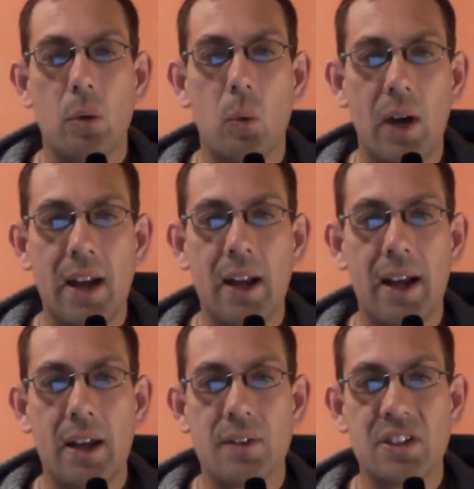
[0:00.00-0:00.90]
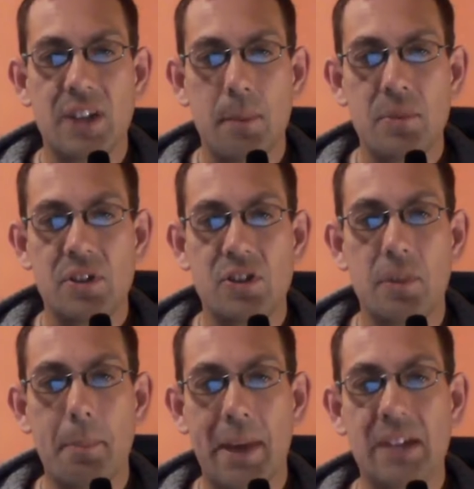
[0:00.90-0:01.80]
While I have attempted
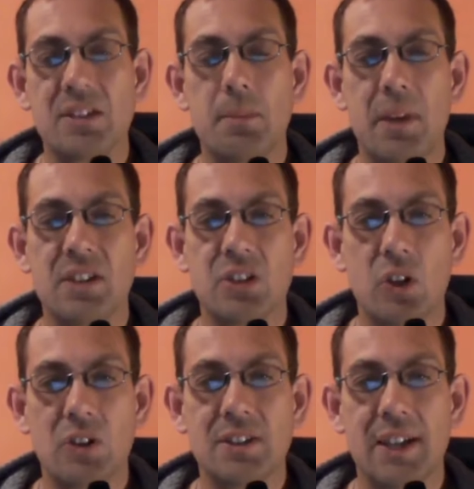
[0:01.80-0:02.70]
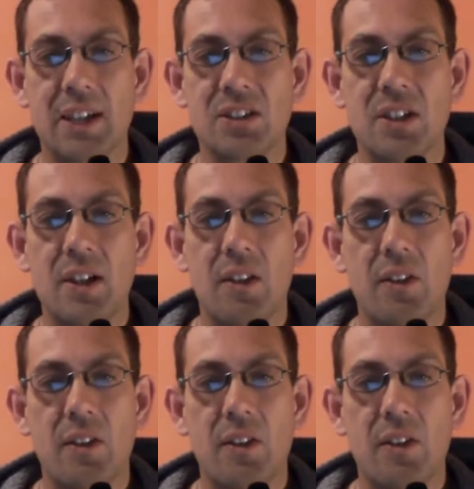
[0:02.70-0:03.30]
to maximize context,